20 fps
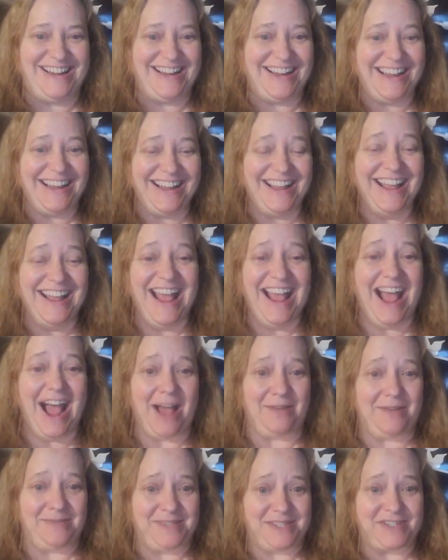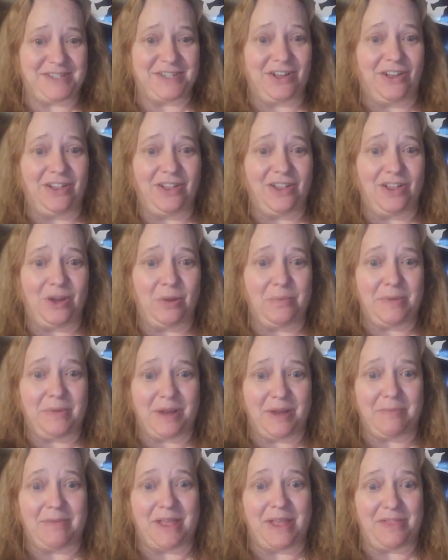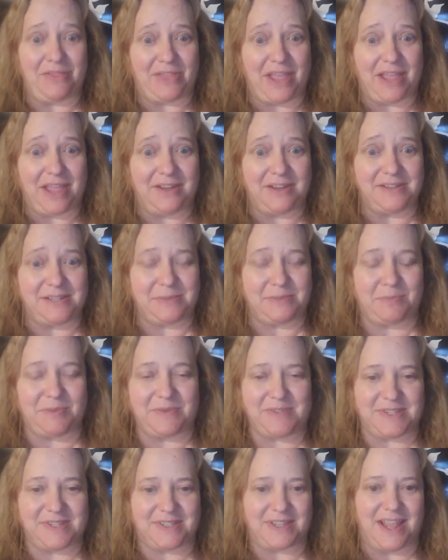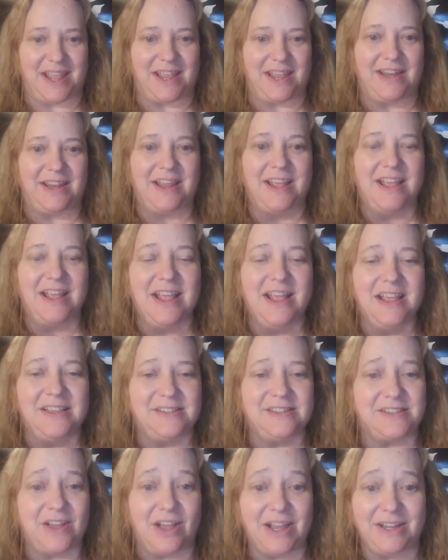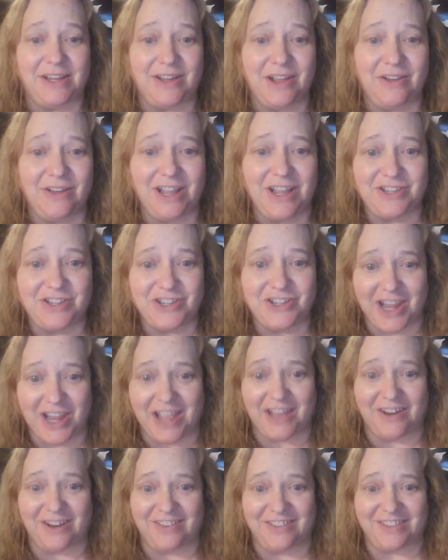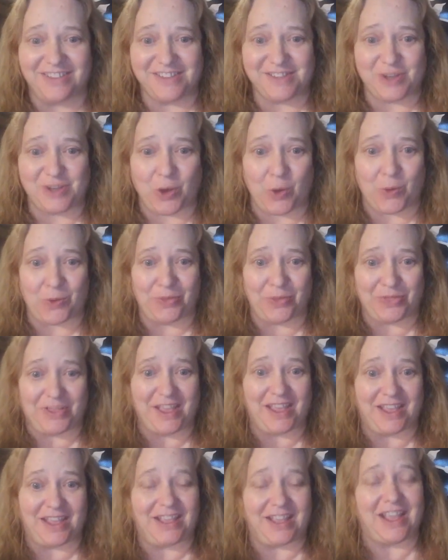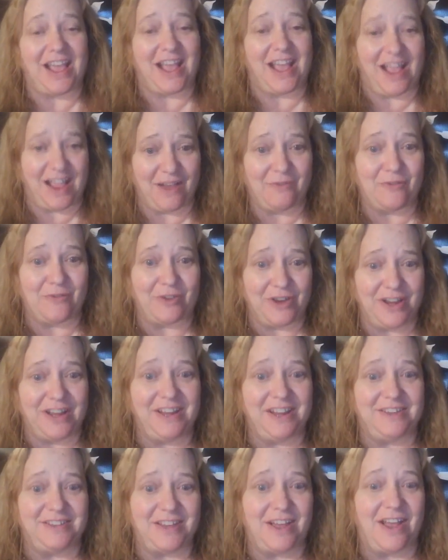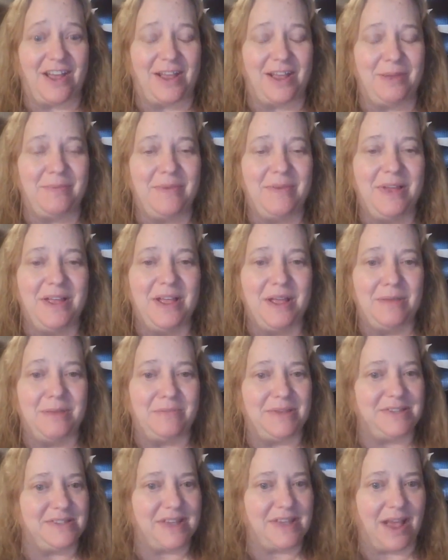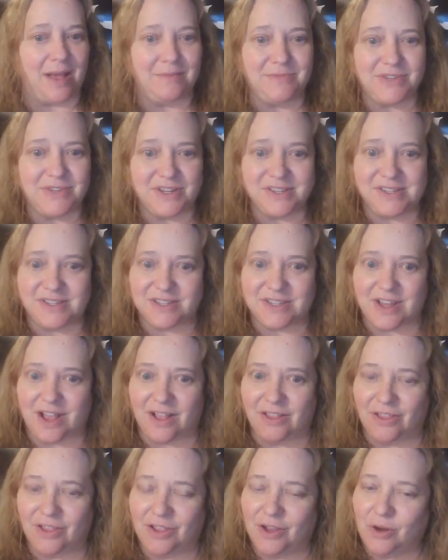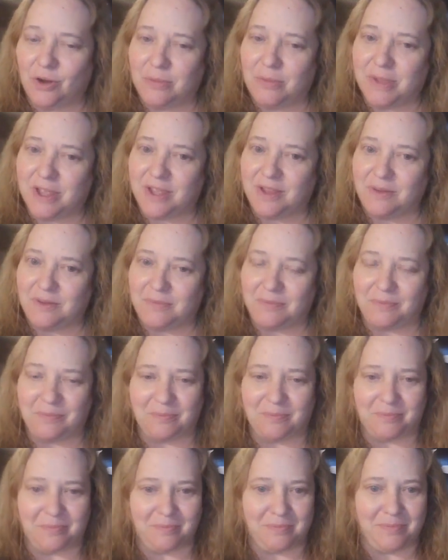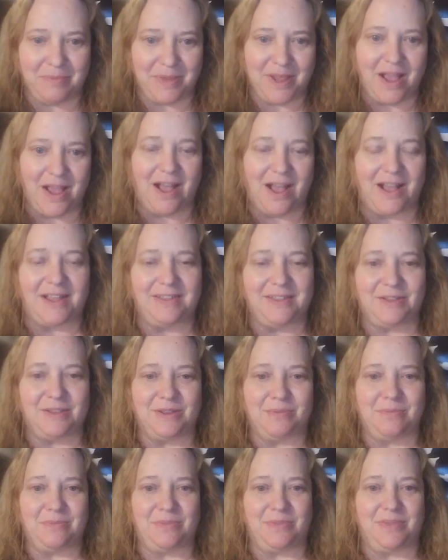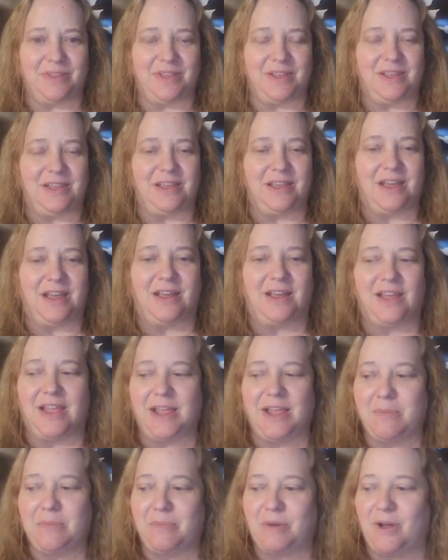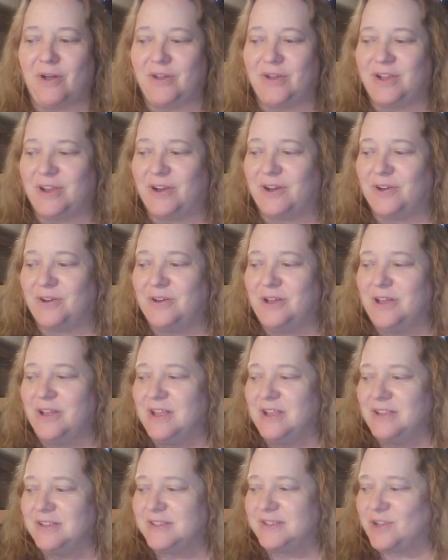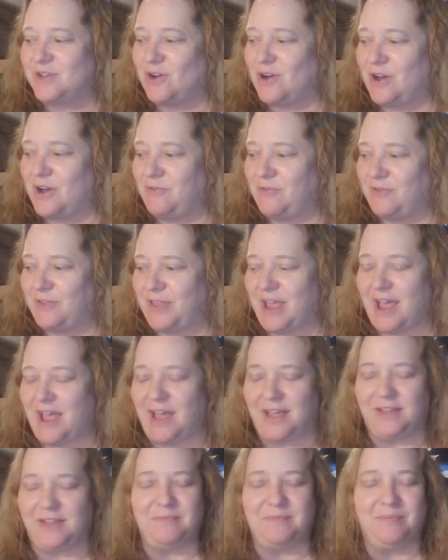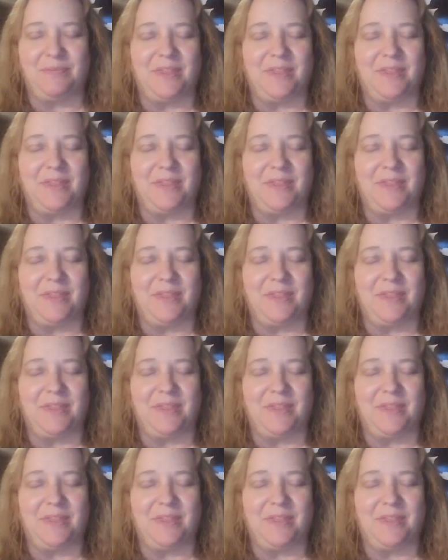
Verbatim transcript: I'm still a little bit in my theta state. So I know I channel this whole thing every time, but I'm just a little bit behind the, the uh, eight ball here. Sorry for that.